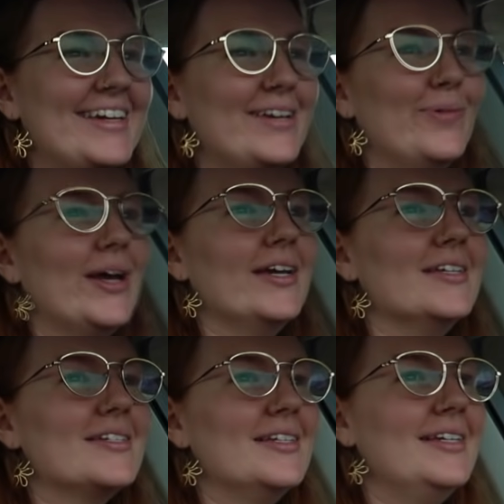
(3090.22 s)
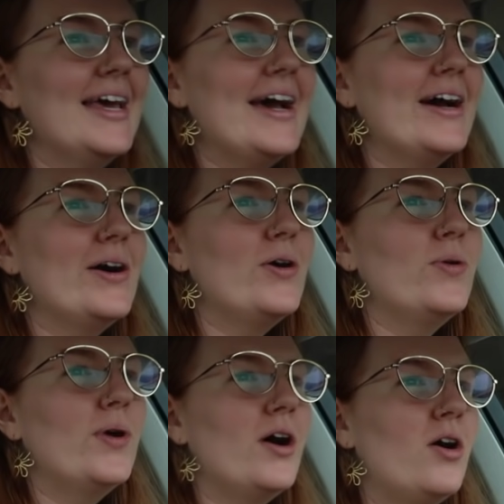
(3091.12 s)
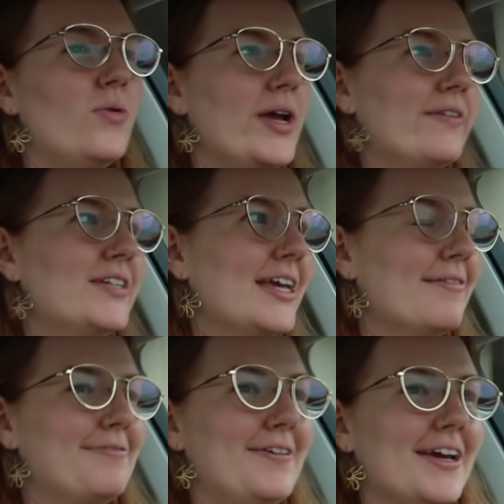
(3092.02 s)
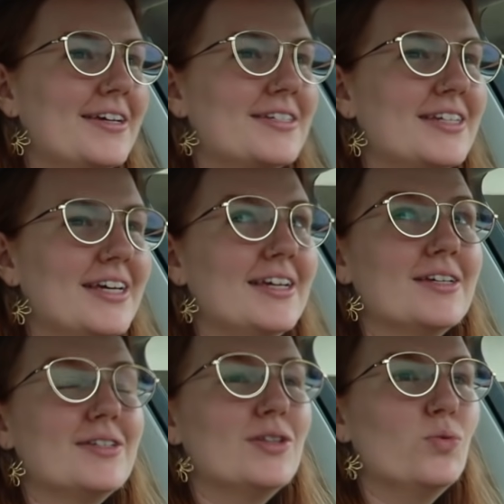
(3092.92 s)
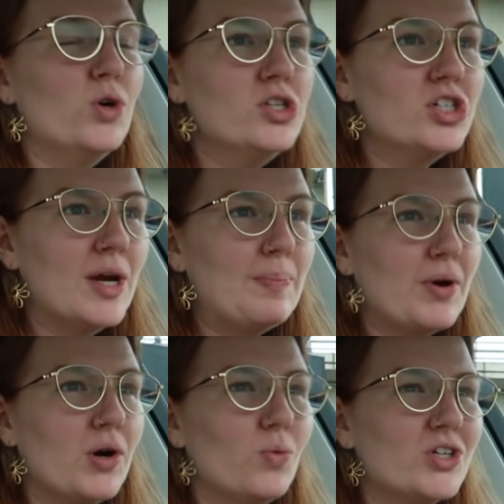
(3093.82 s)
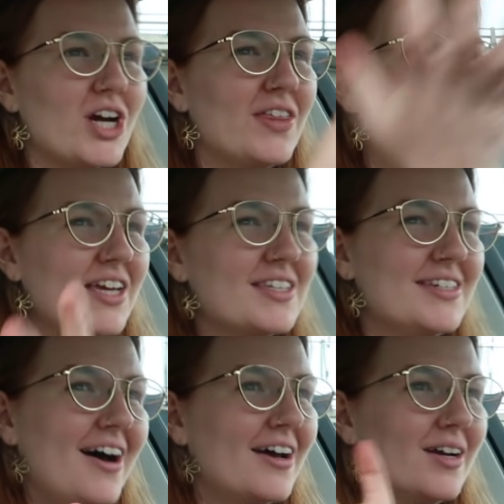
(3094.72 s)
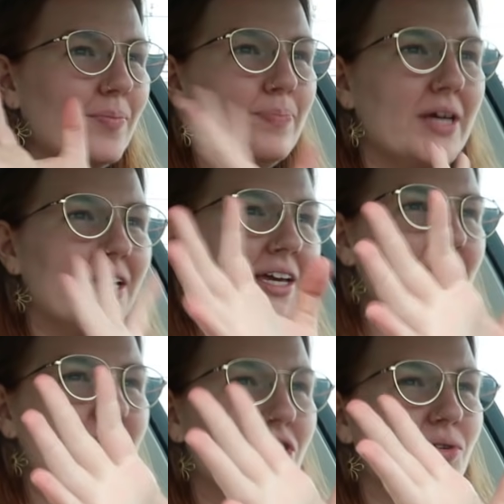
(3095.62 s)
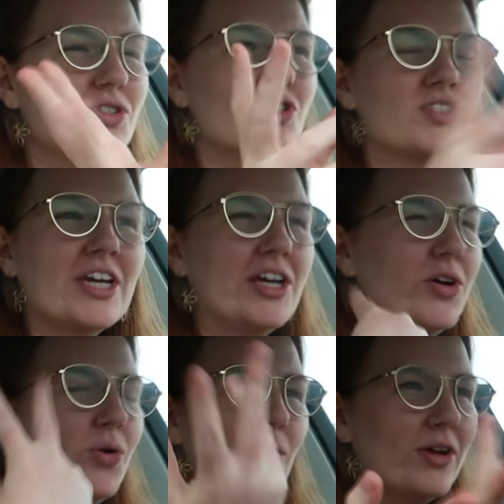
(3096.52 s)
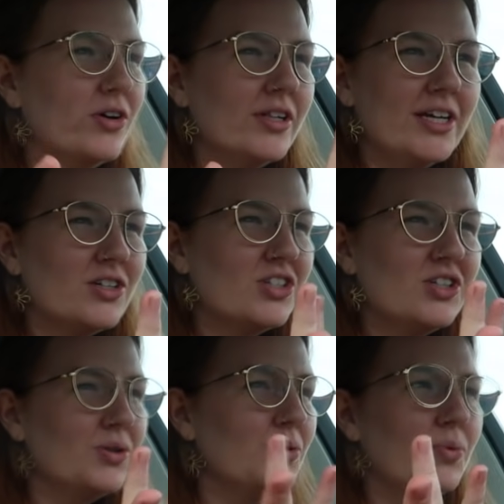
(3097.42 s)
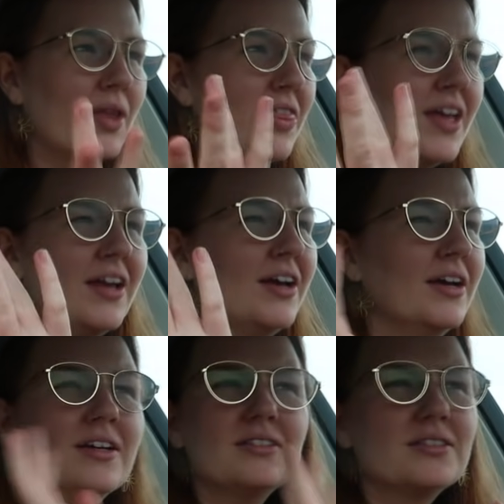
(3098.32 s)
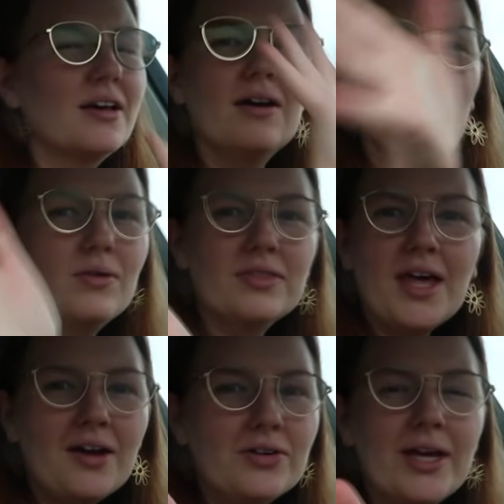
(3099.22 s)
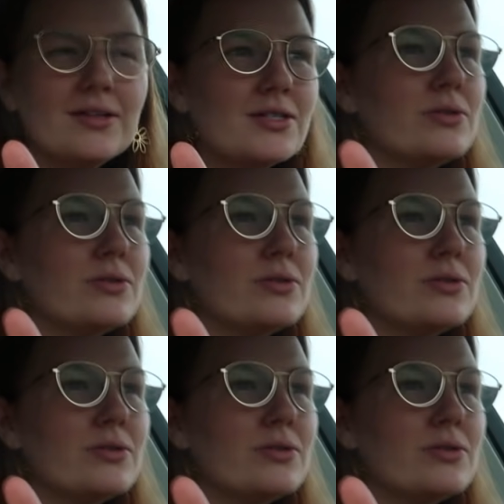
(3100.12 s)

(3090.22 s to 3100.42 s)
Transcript: Anyways, now all we have to get fixed is the wood chipper, which I think it's not a big issue, it's just like an oil issue with it, so that'll get